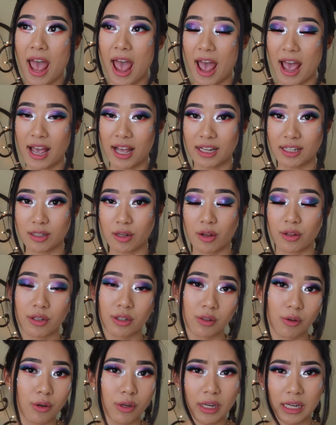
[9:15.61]
and all
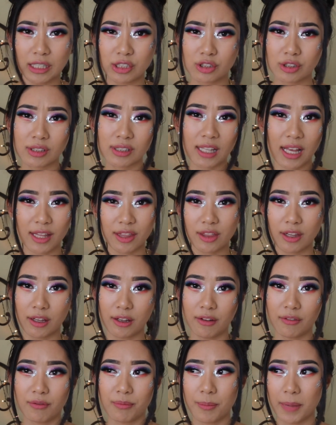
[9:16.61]
the creations that
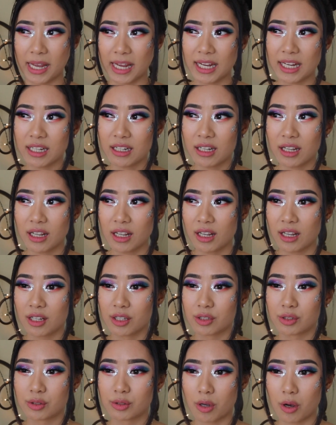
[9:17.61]
they've made.
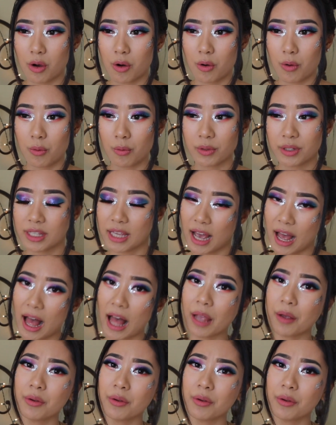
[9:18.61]
So yeah,